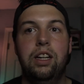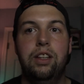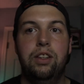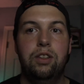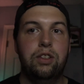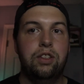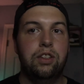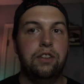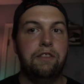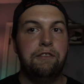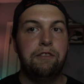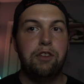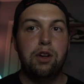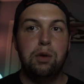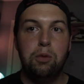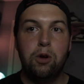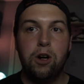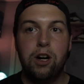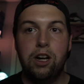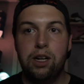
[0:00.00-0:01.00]
There's a
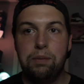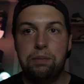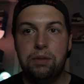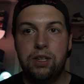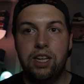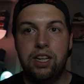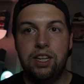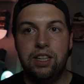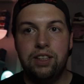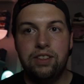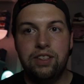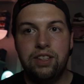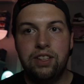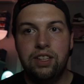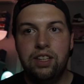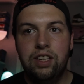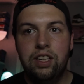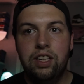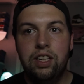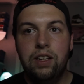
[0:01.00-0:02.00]
firmware update,
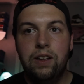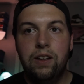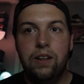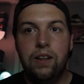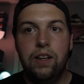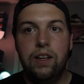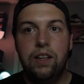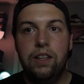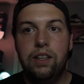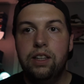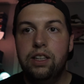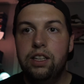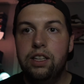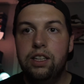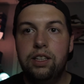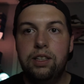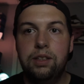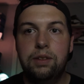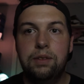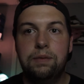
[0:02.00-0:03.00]
and
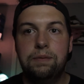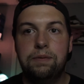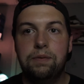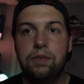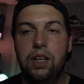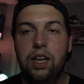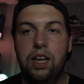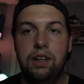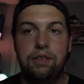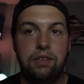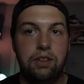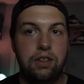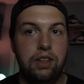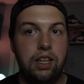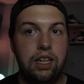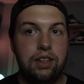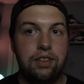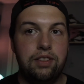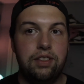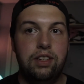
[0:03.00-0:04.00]
then after
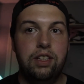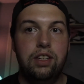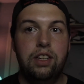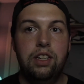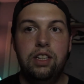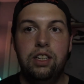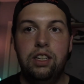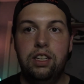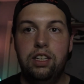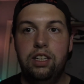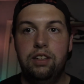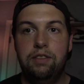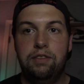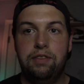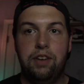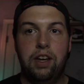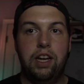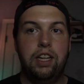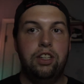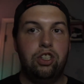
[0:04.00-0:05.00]
that's done and it
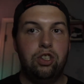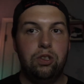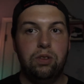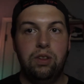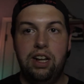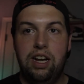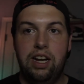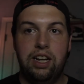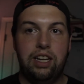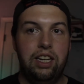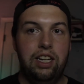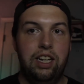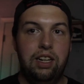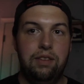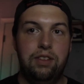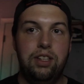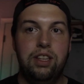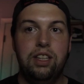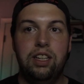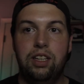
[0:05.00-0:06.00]
finds your lock and
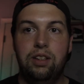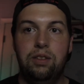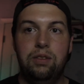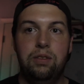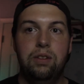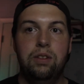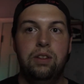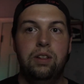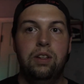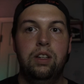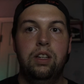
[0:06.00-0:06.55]
everything,